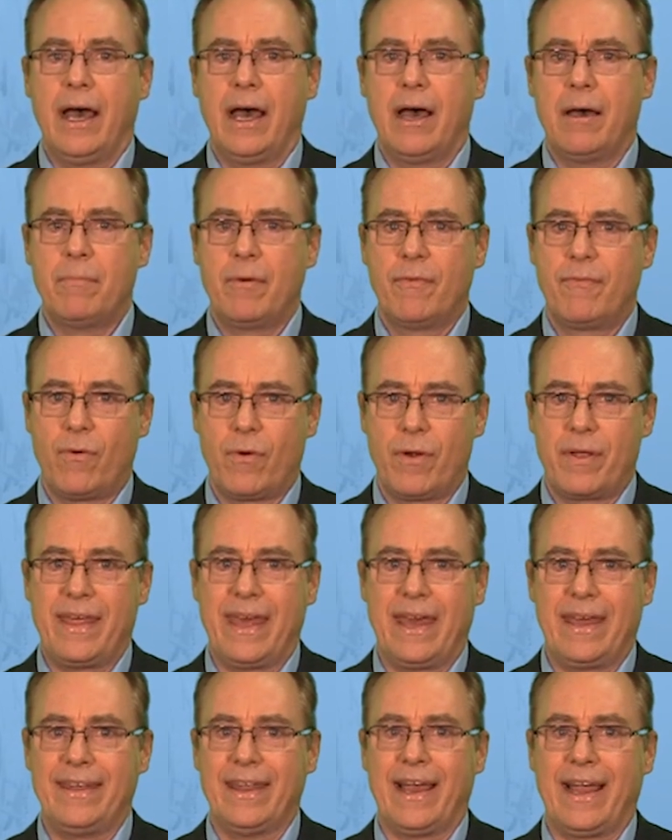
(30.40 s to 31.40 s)
before
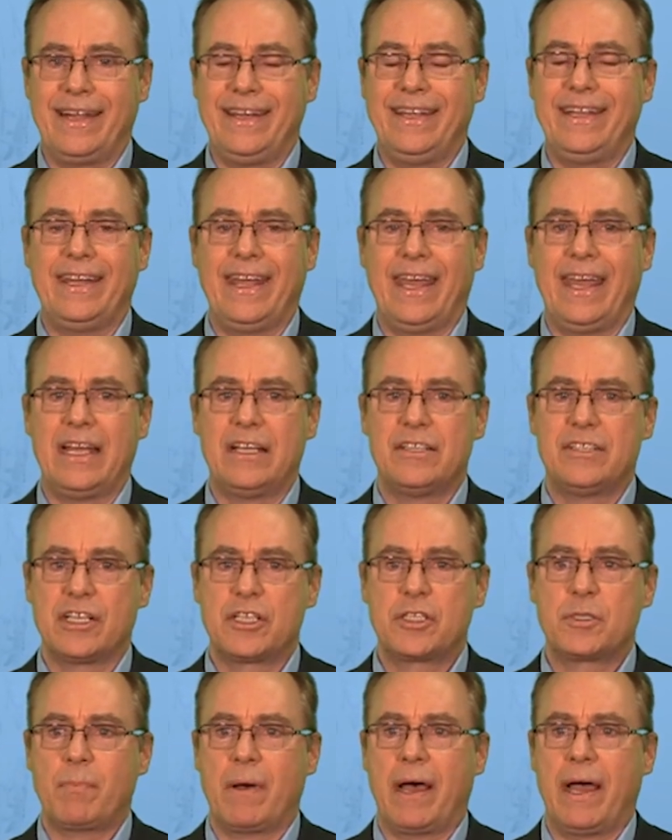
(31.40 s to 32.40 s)
that 90 days
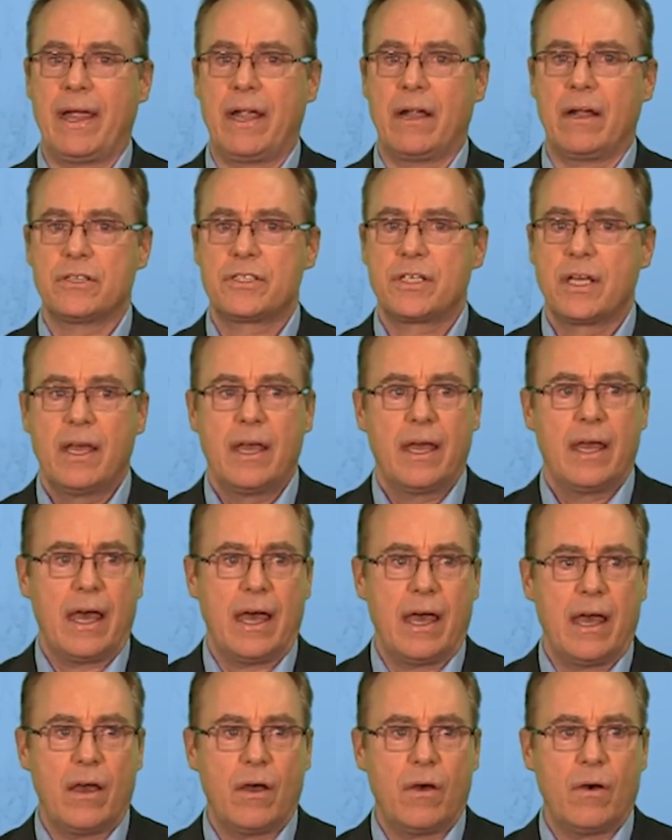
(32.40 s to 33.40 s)
expires
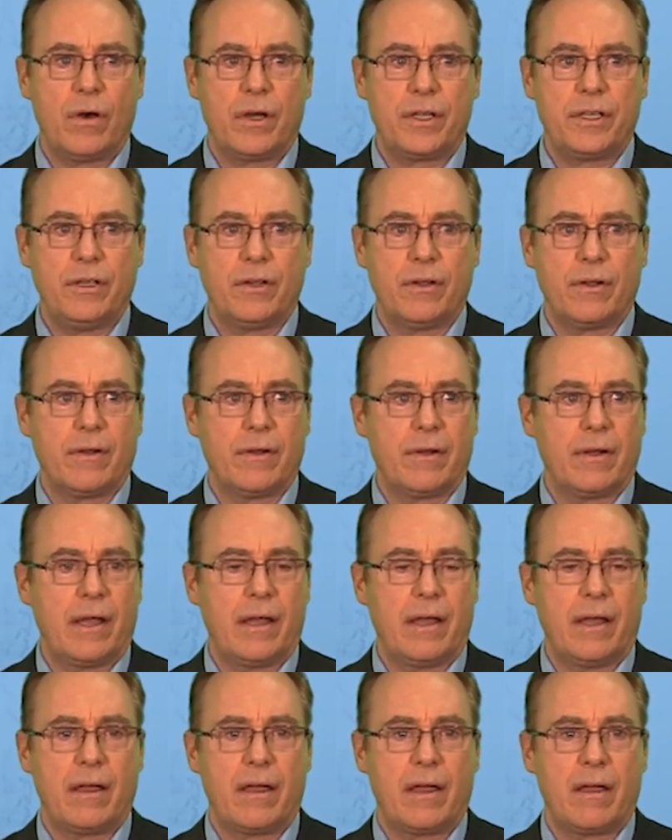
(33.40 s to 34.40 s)
on
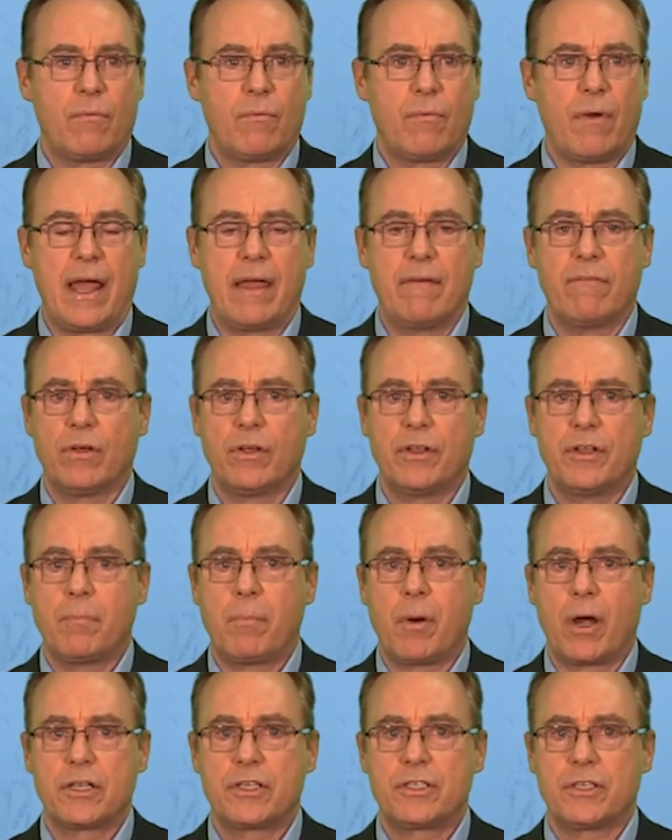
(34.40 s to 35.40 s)
your arrival and
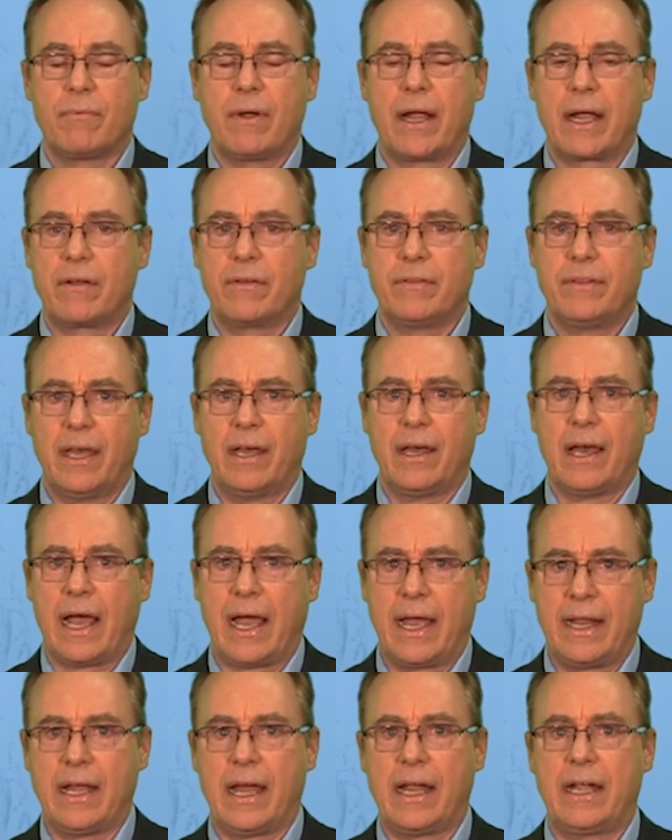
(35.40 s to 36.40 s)
departure record. The
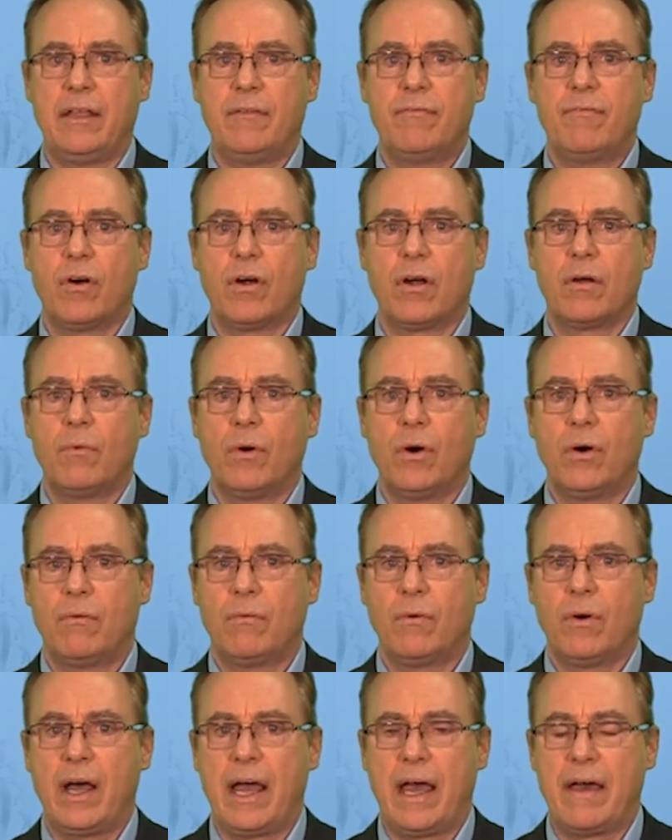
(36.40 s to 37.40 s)
I-94
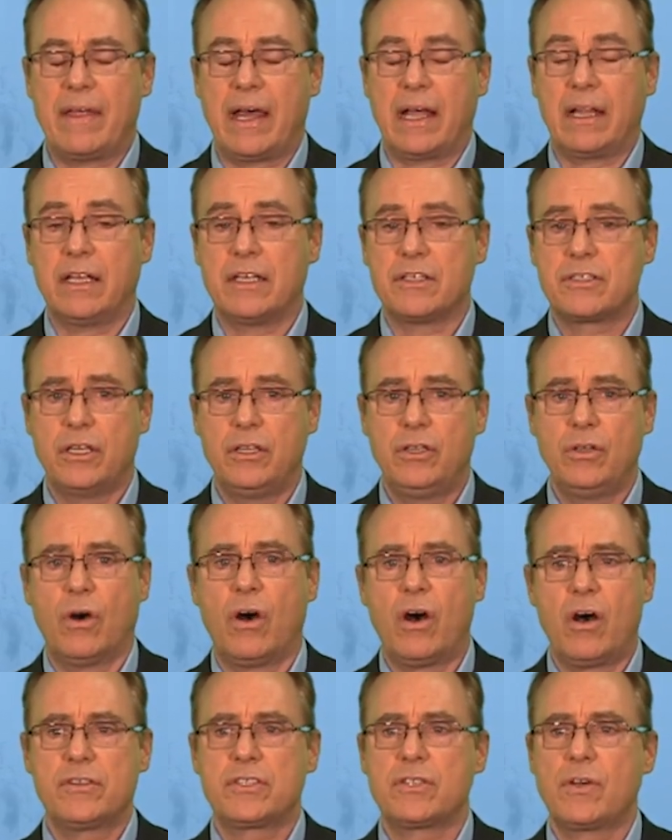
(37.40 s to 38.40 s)
will have that listed. You'll
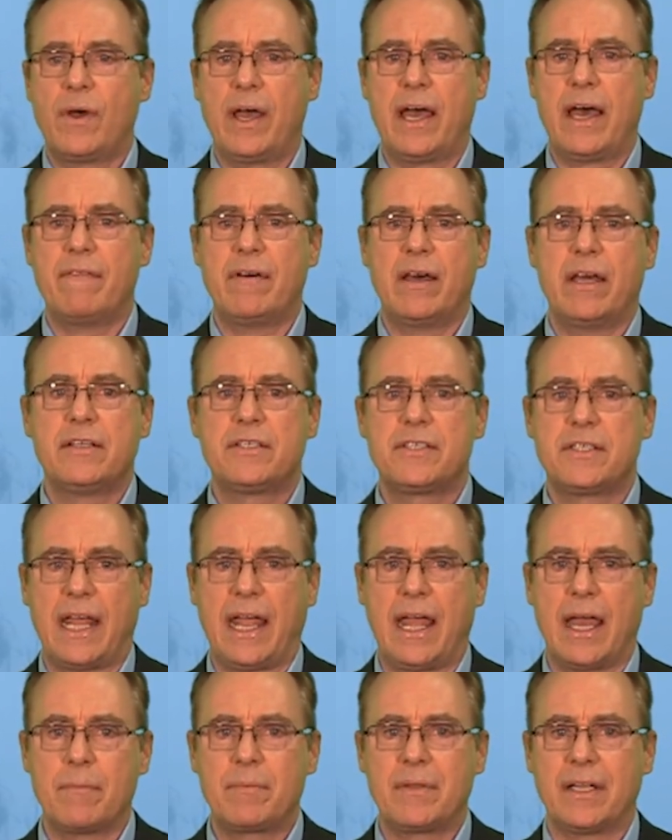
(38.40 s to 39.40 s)
also have it
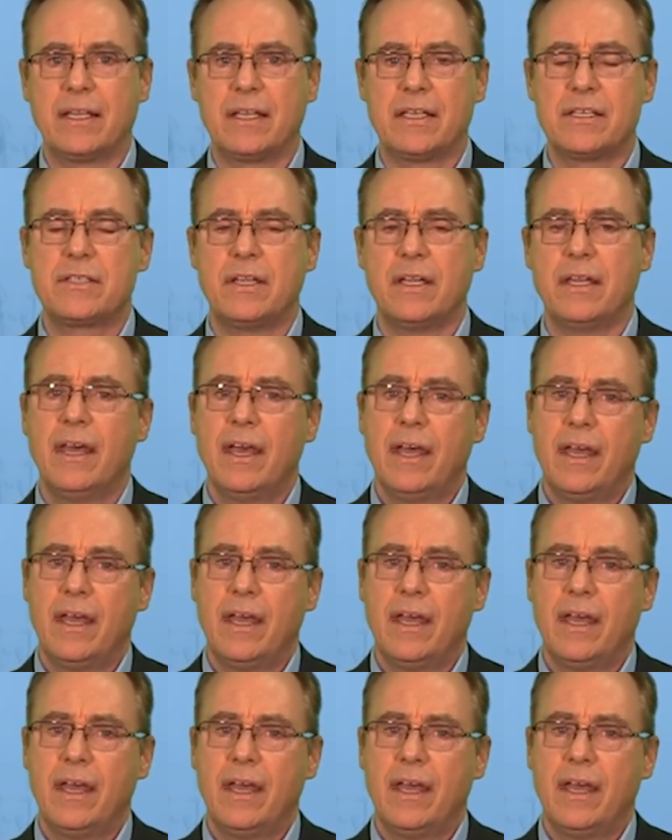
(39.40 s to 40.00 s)
stamped and listed